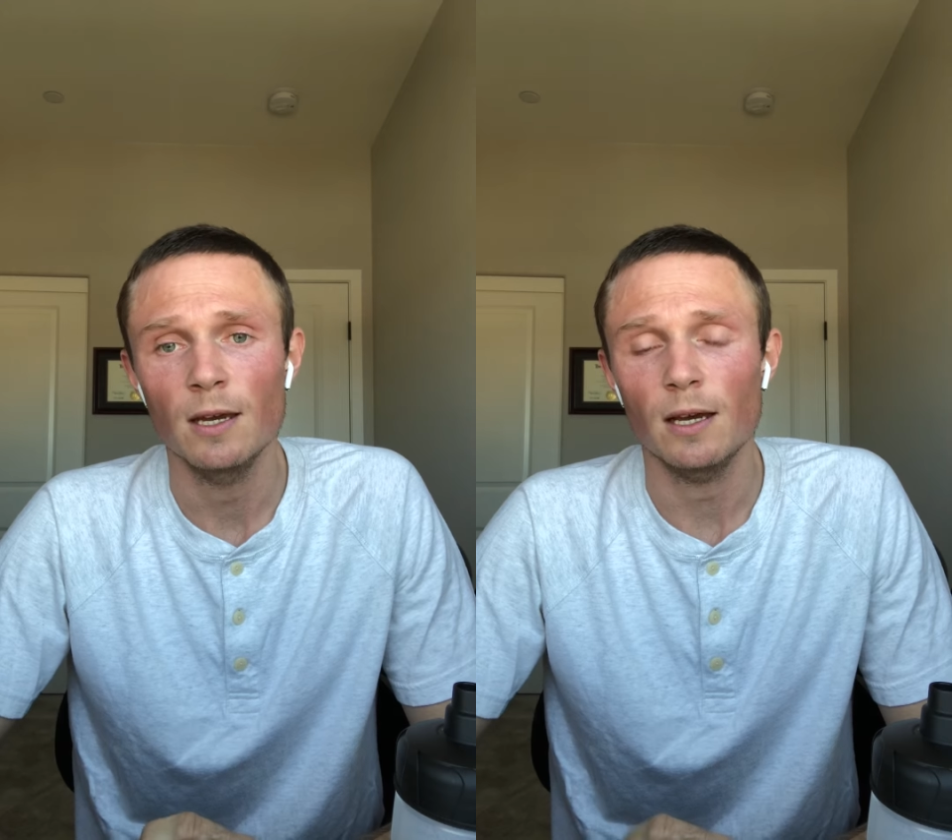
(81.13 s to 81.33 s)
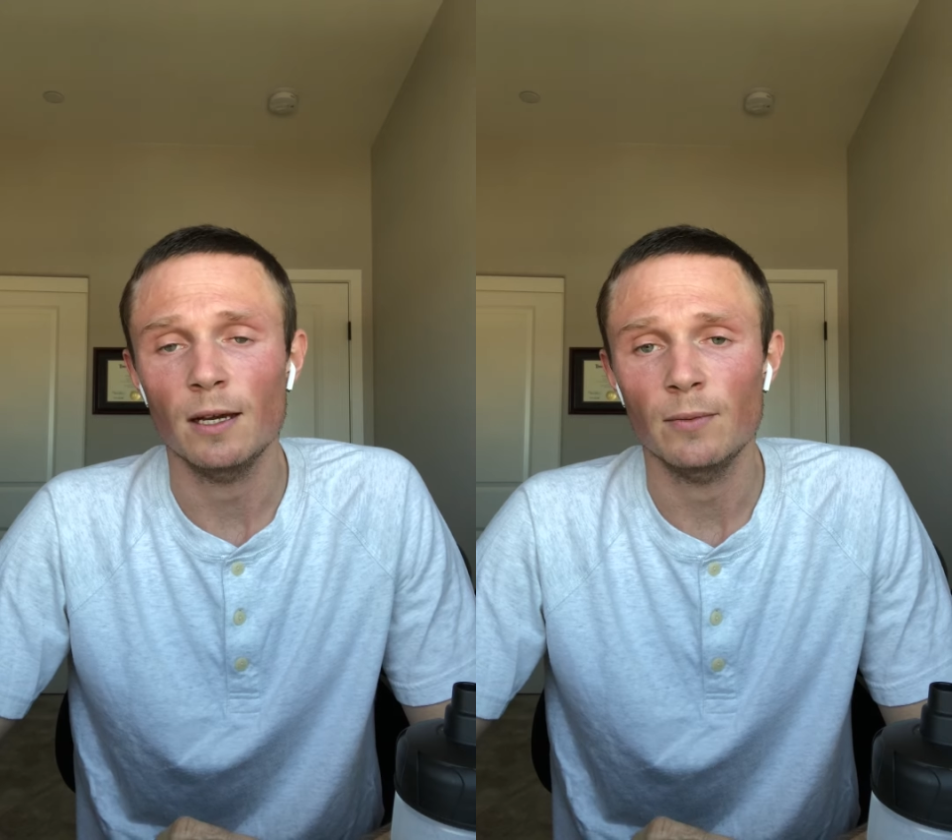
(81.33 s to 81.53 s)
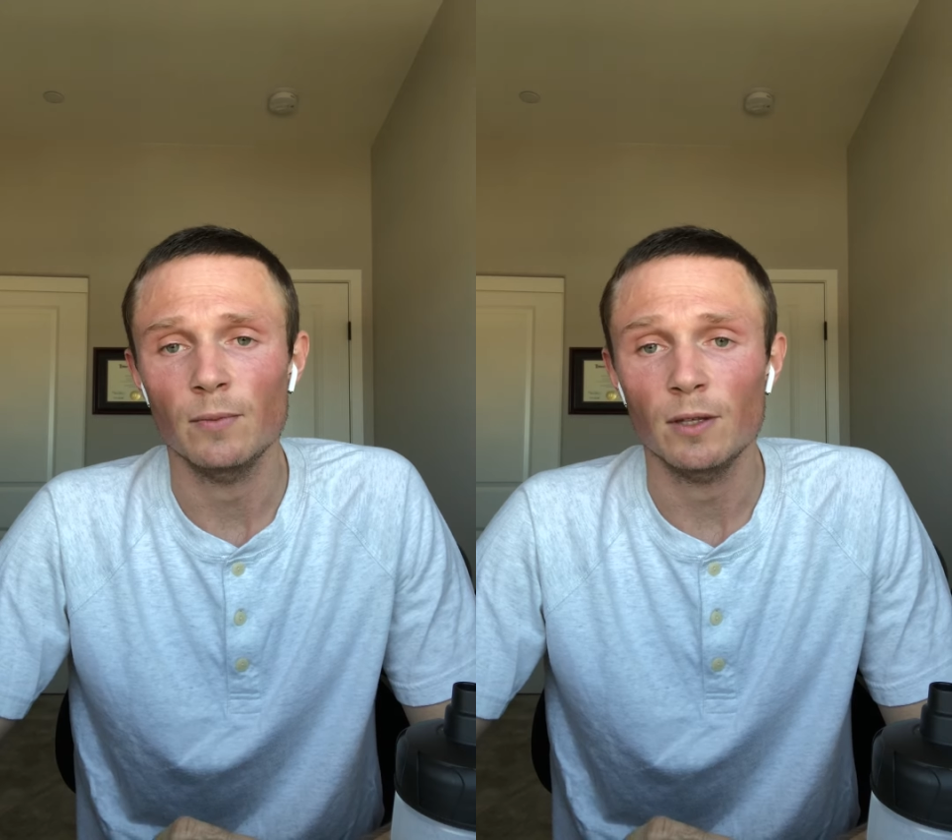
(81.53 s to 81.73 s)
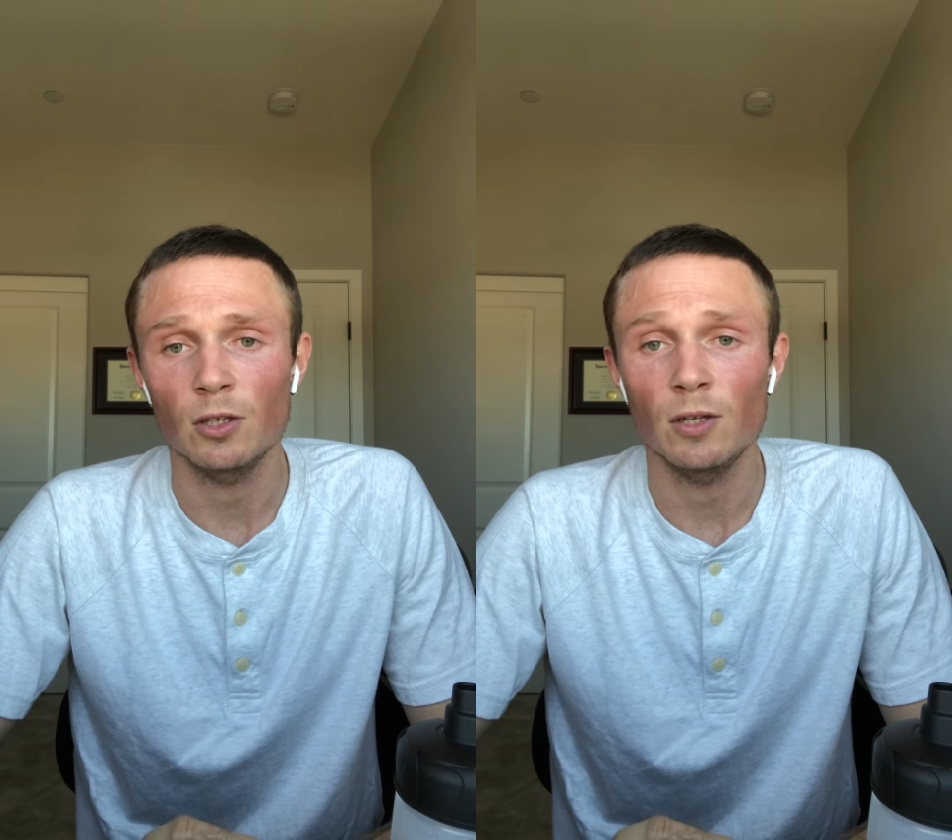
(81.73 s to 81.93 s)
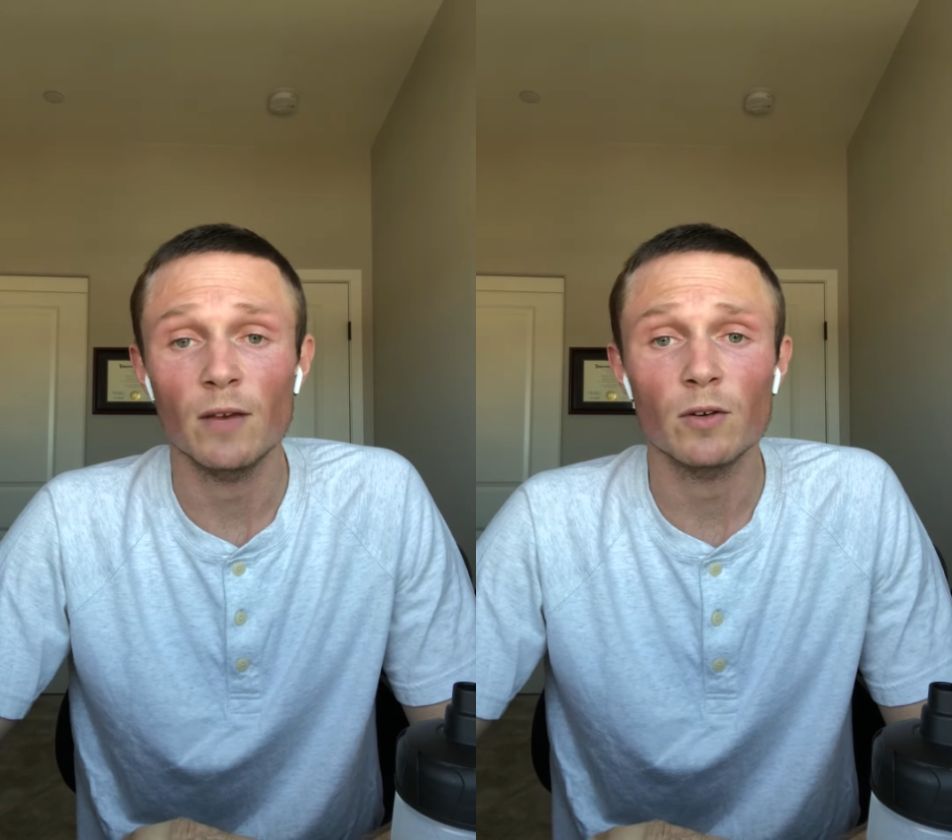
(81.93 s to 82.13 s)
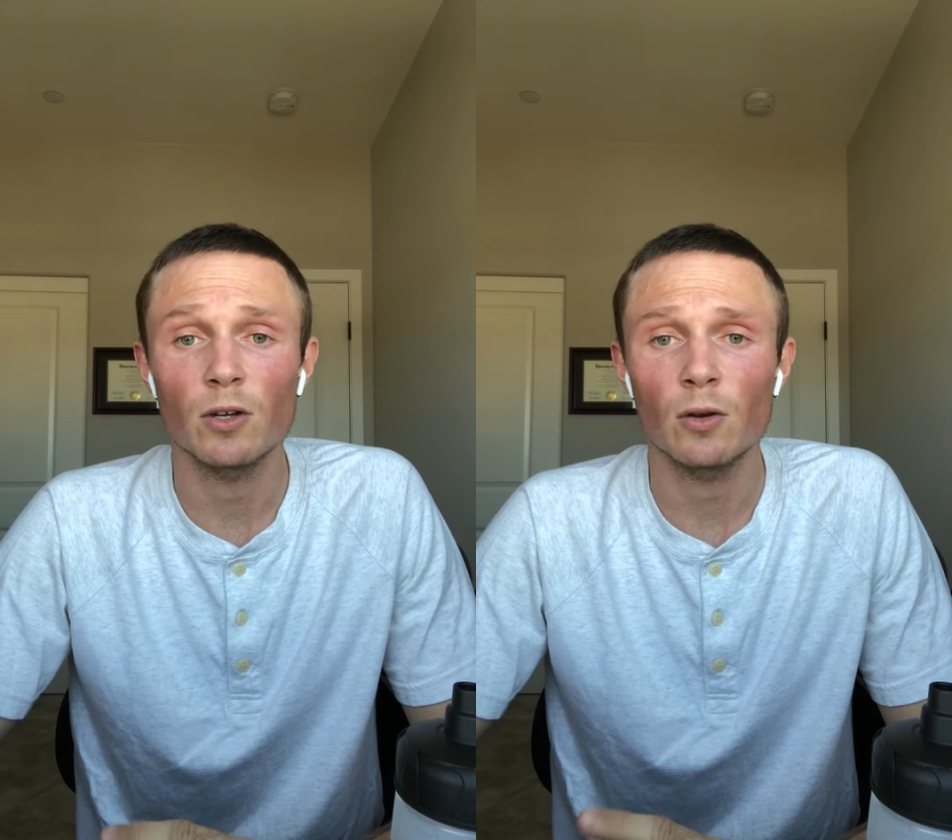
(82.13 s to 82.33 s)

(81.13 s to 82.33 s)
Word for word: Um, you never know